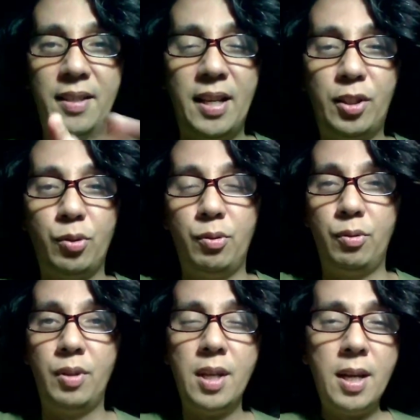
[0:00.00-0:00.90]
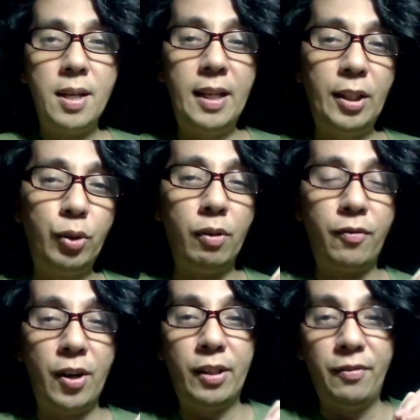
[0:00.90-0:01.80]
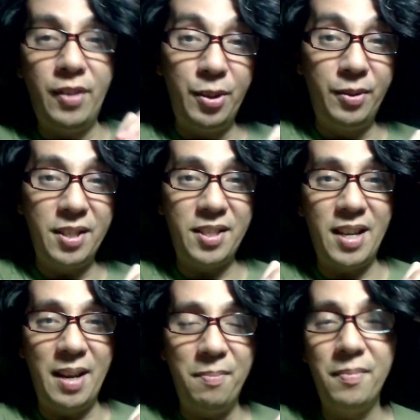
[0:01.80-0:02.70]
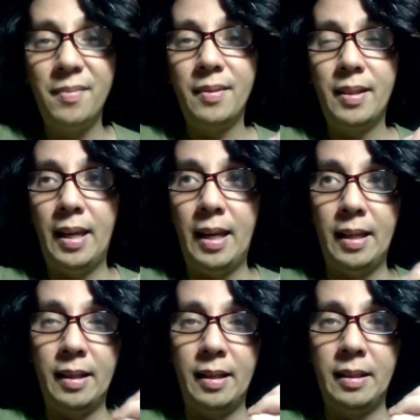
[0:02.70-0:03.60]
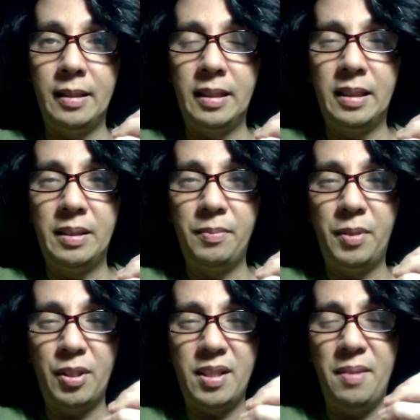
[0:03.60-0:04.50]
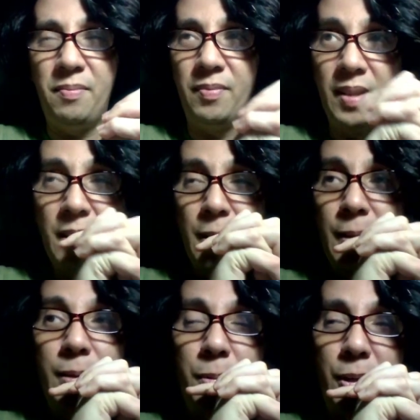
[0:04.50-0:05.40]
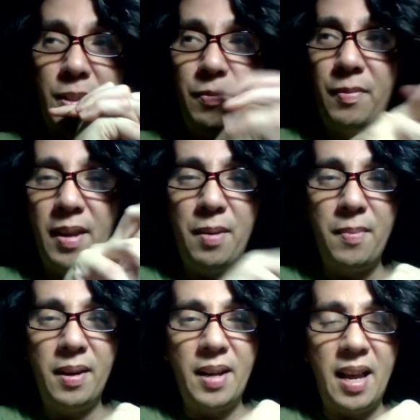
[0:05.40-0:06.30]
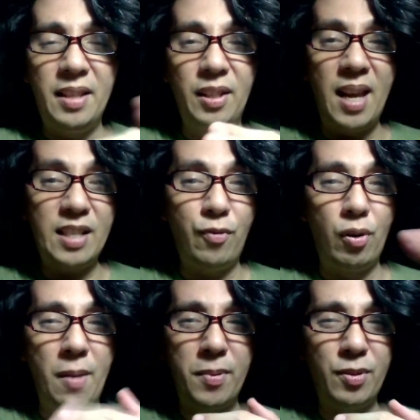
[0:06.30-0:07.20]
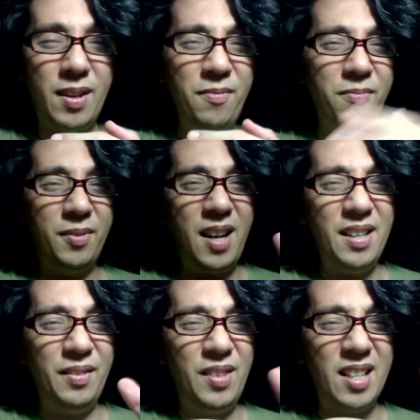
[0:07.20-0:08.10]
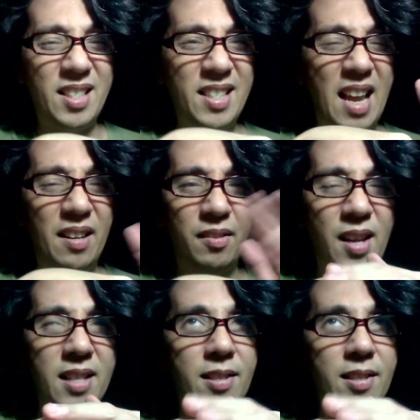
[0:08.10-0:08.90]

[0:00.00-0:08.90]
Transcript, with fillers: like to like to do a vertical video this time, and uh, because I'm because my, in my la- in the last four episodes, I'm kind of not sat last